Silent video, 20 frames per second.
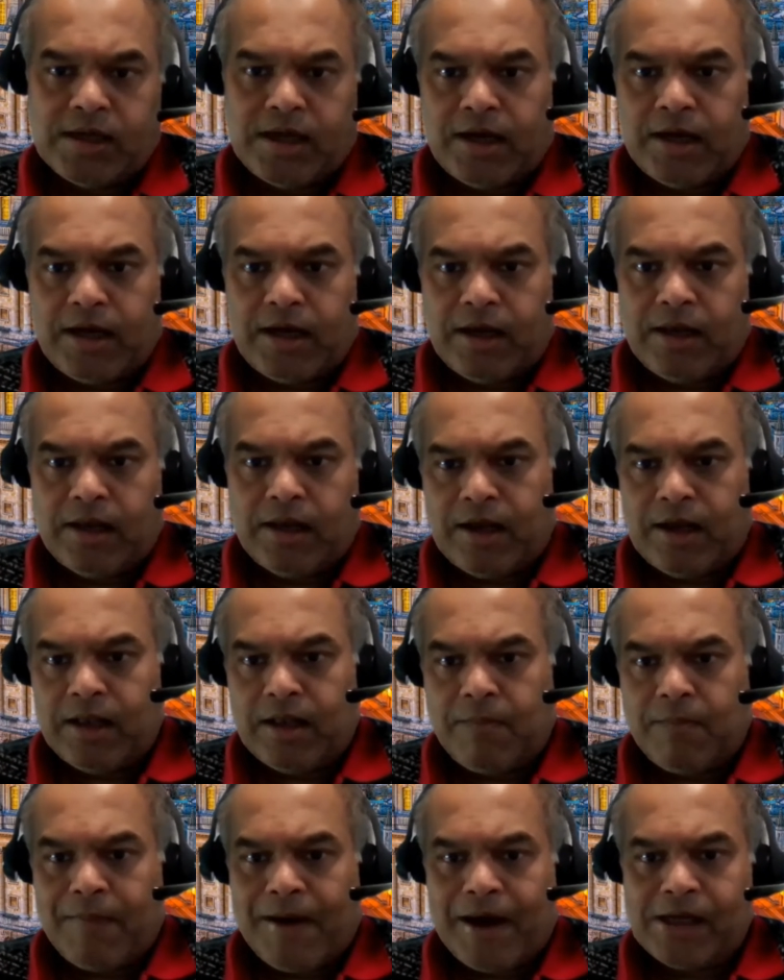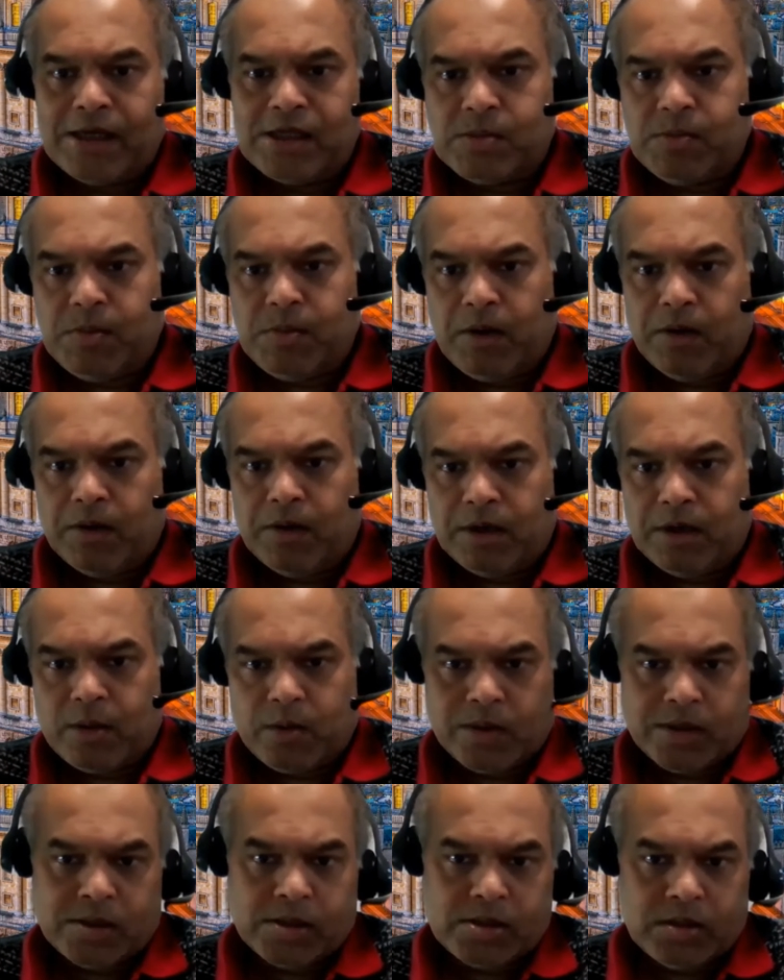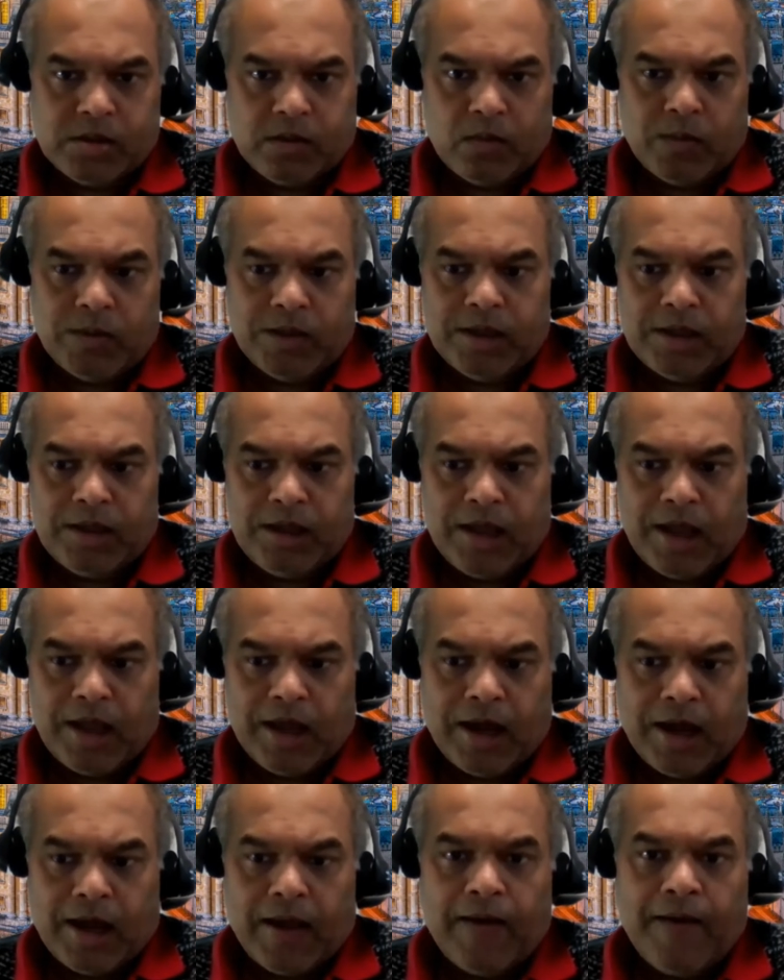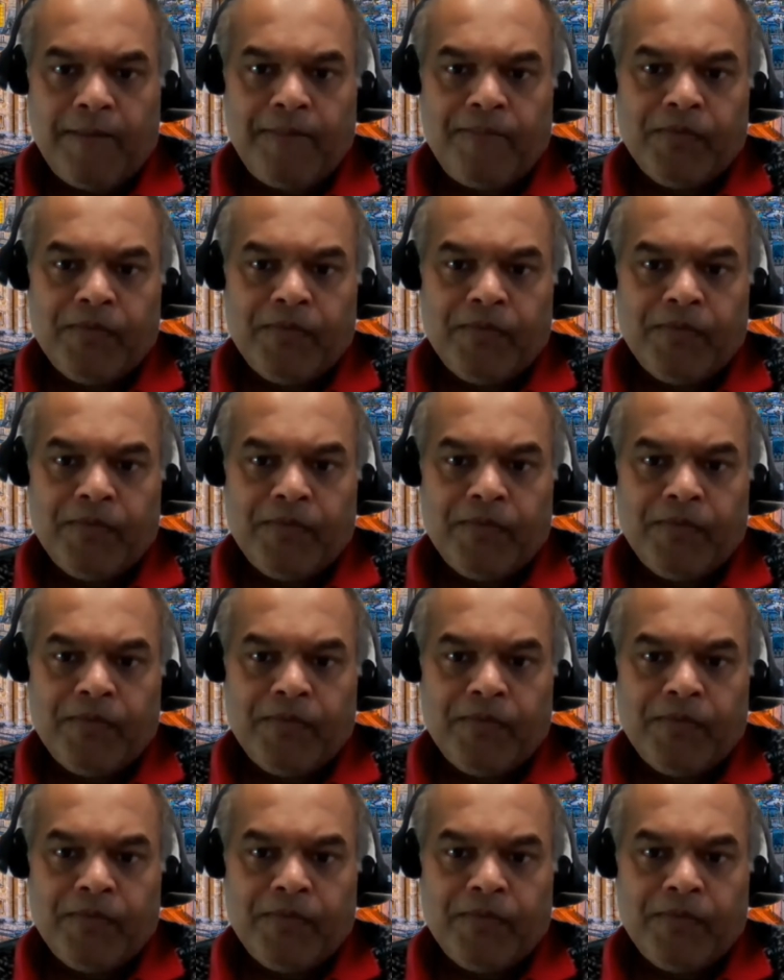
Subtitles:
and the balance between the trust with AI